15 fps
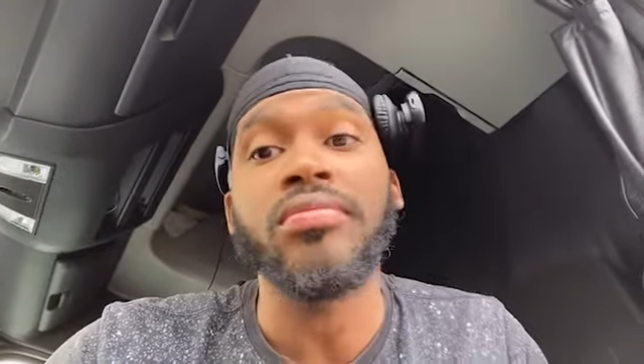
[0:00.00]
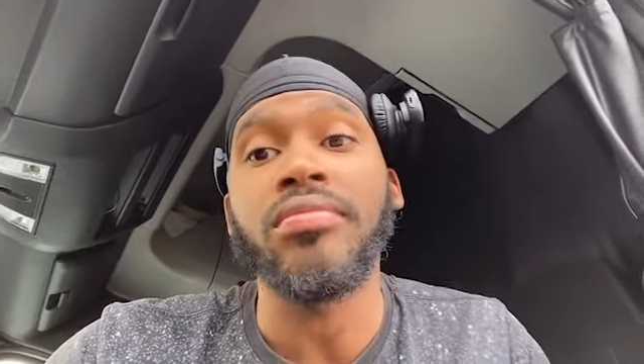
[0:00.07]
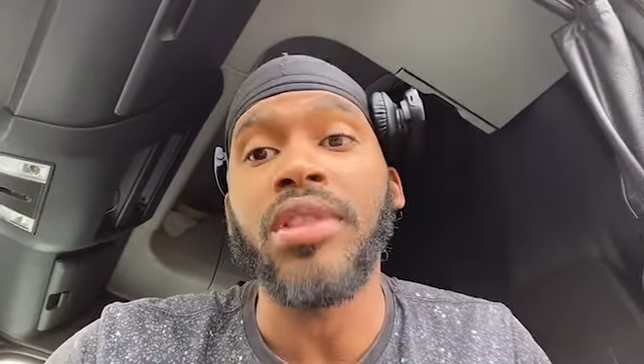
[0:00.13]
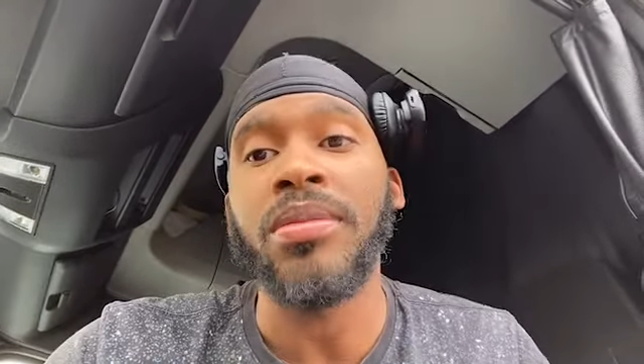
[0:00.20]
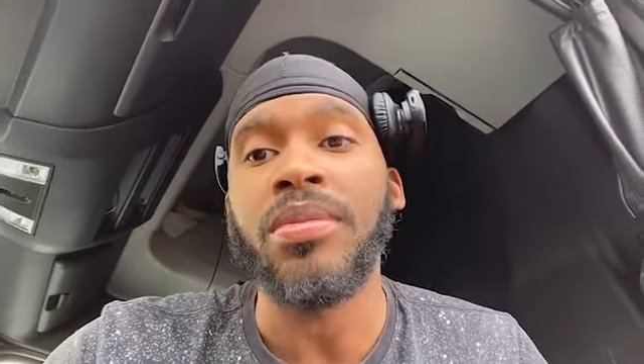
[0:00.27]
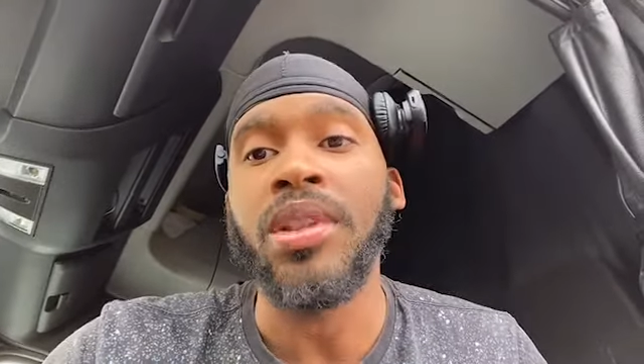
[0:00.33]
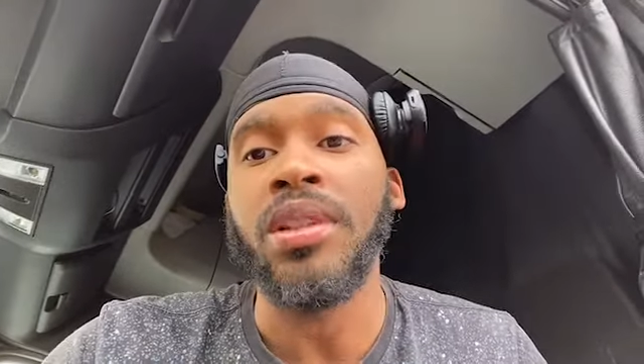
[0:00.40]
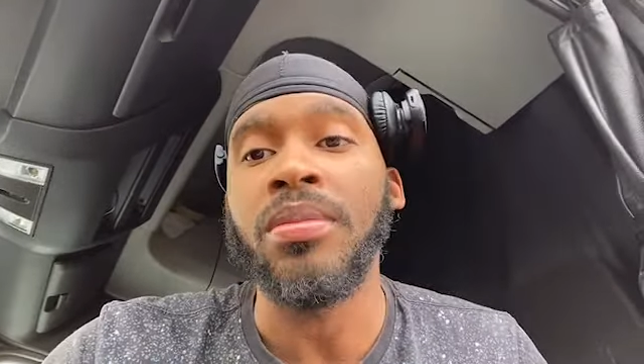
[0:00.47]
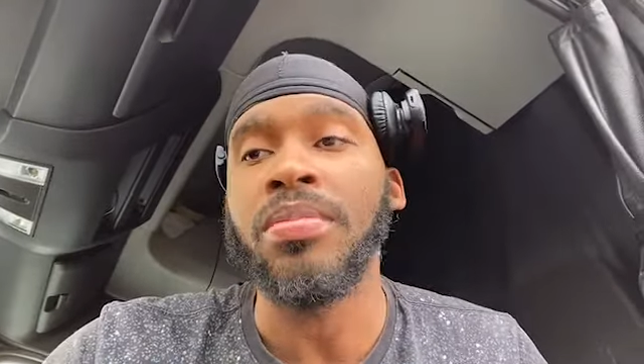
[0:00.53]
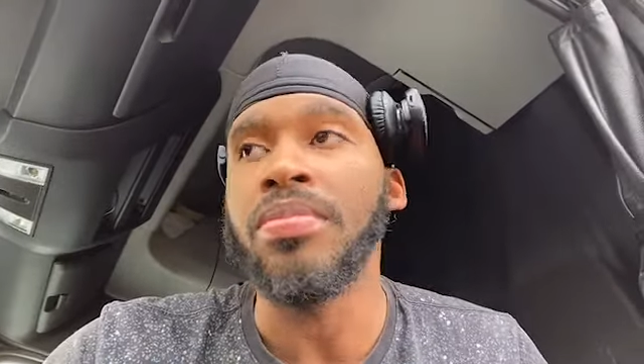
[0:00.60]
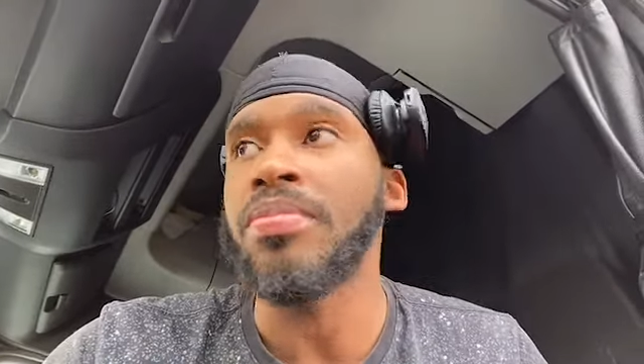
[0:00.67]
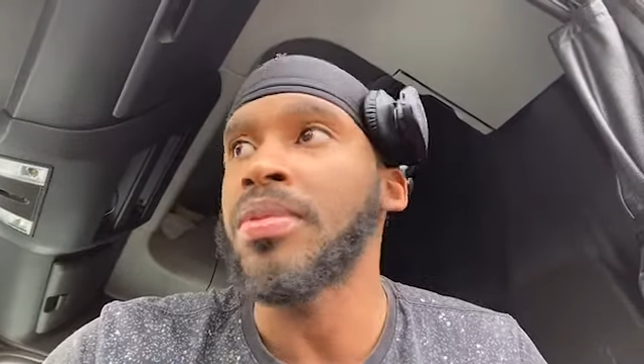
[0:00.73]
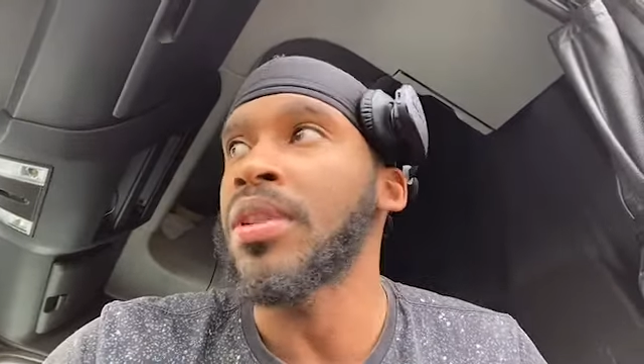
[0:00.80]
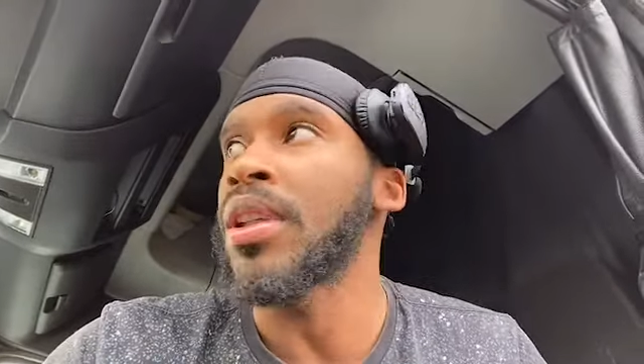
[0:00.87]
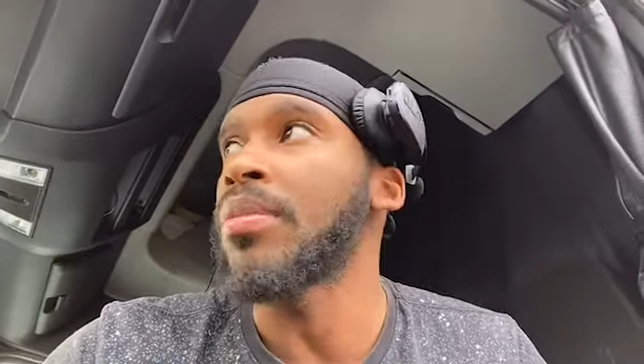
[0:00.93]
it
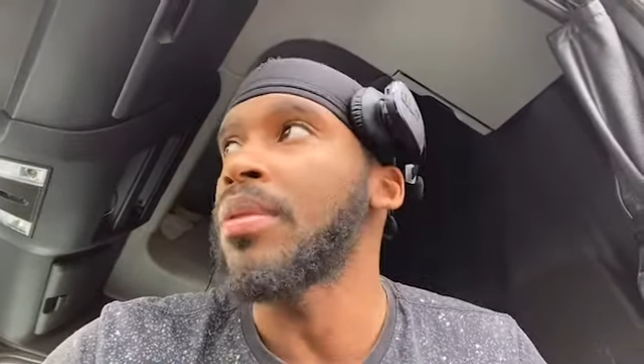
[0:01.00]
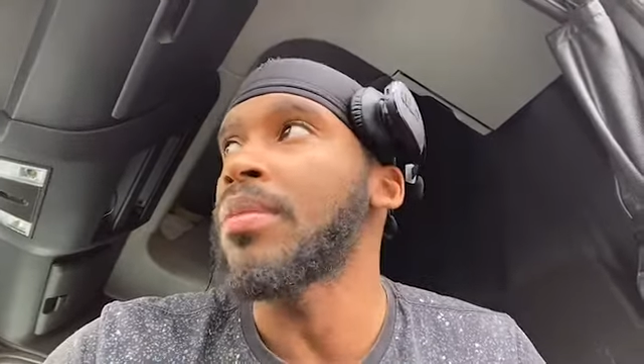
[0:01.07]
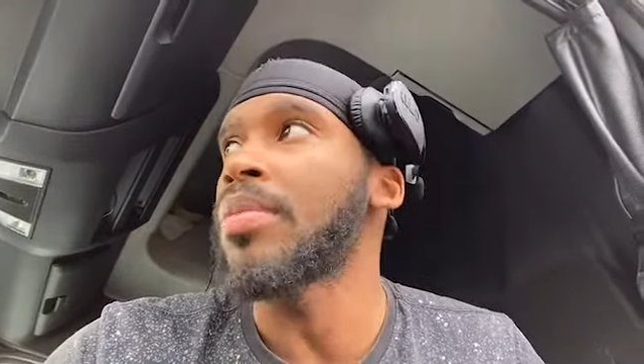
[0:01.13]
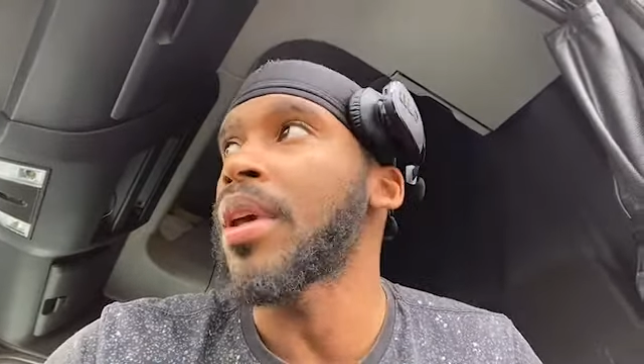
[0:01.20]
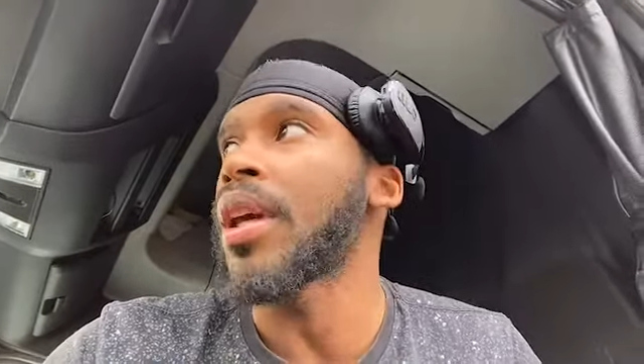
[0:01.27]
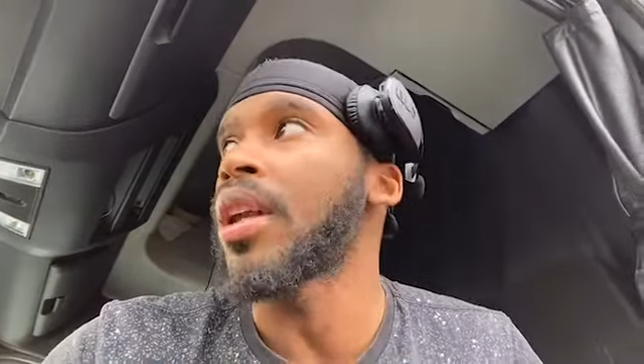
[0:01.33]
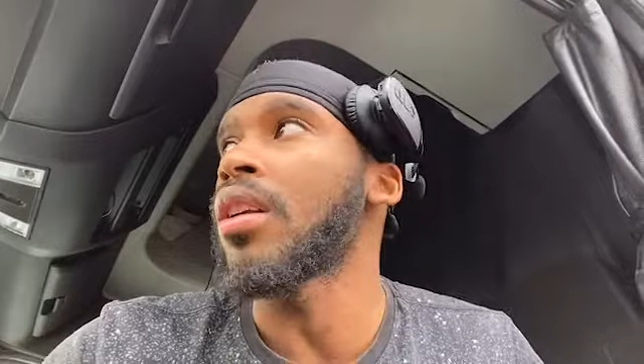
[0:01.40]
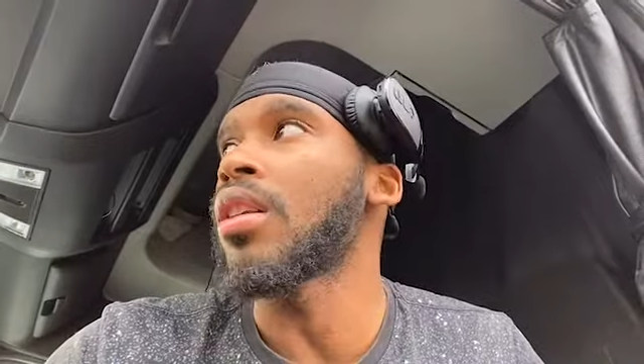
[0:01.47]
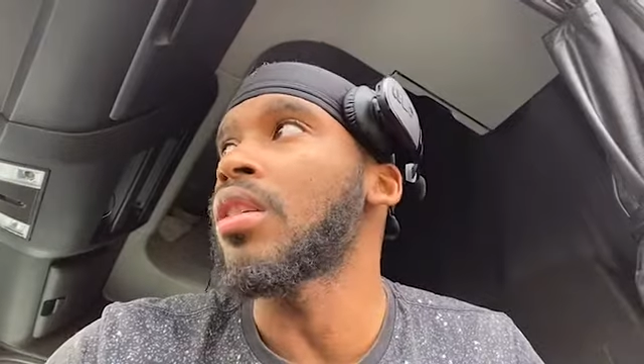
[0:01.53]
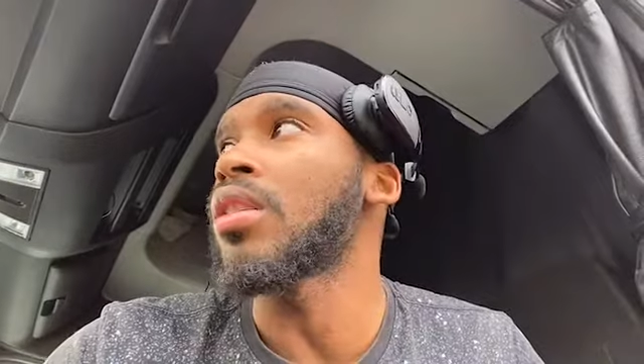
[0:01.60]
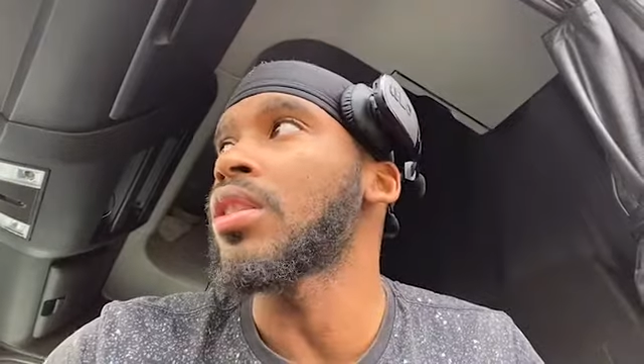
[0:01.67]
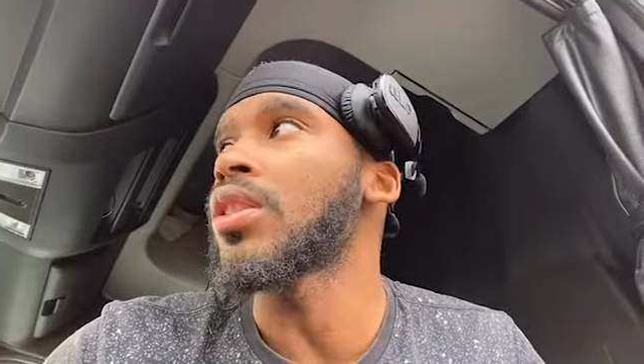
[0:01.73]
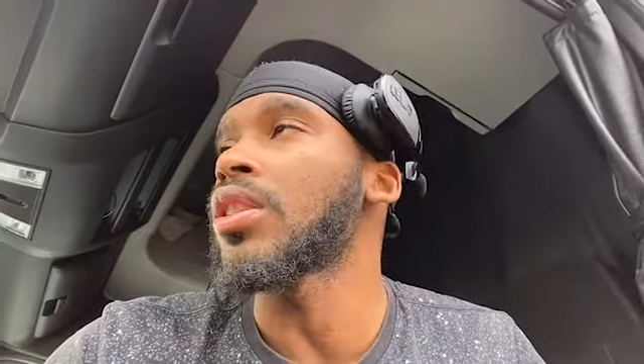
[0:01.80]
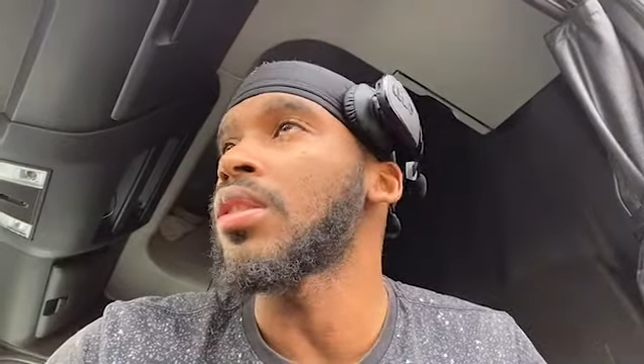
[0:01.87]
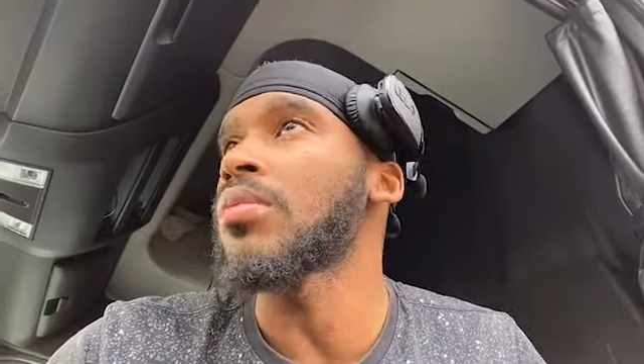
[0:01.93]
be paying a little
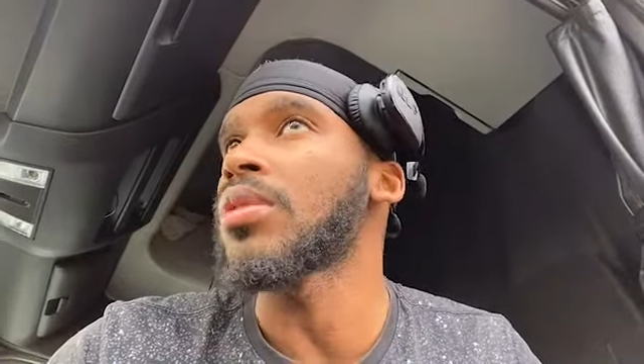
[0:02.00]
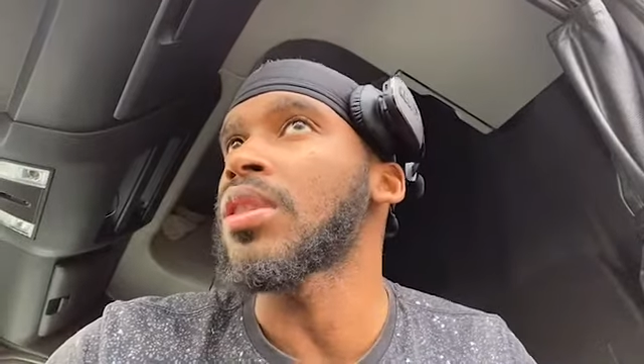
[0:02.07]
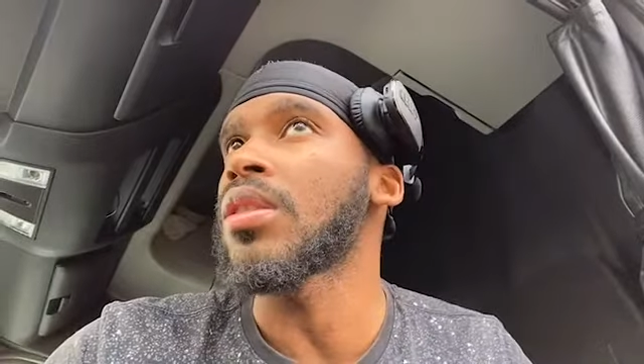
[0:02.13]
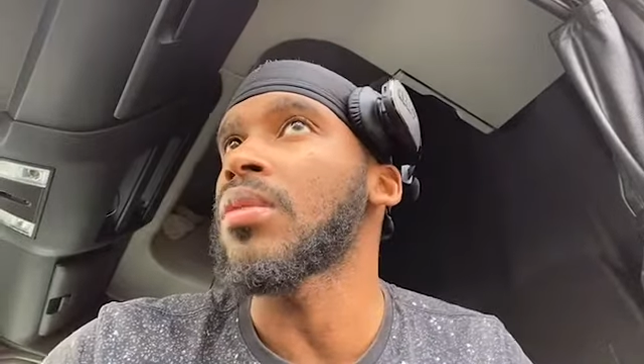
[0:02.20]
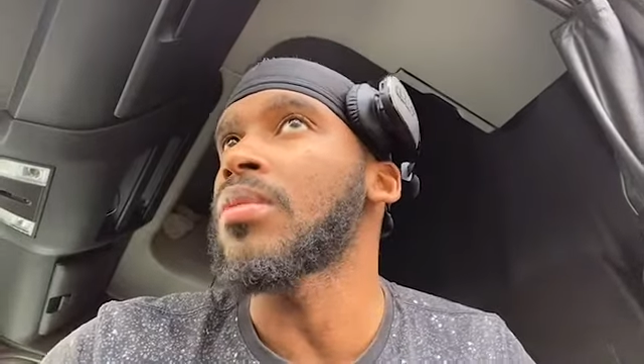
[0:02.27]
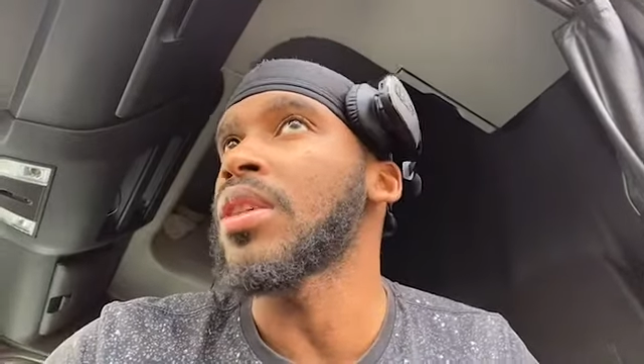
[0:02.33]
something.